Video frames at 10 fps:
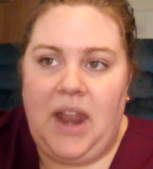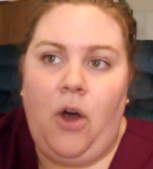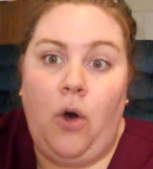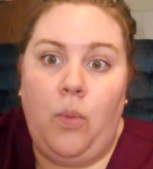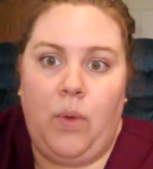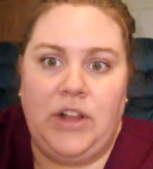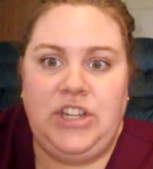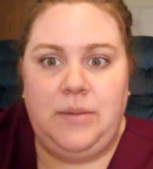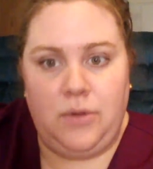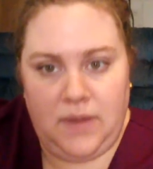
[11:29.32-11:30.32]
at home
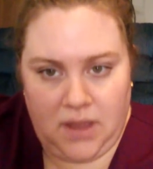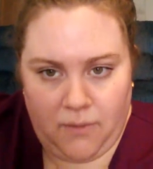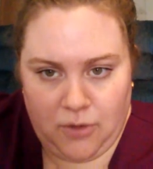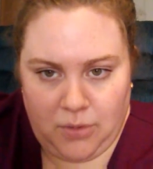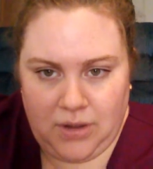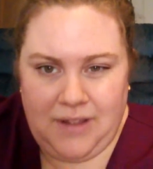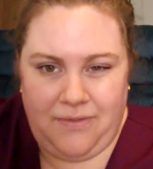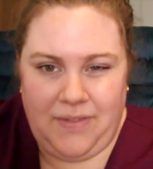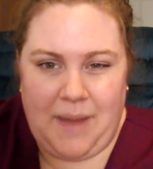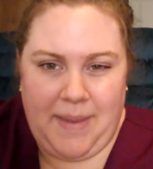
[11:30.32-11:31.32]
watching a movie comfortable,
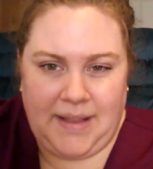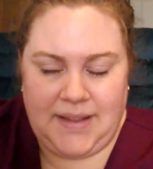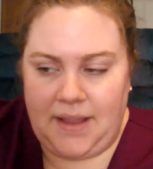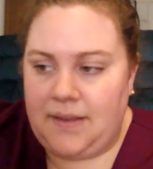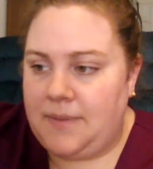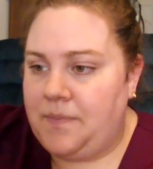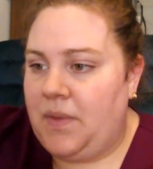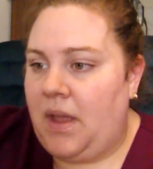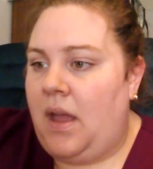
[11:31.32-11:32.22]
if that makes sense.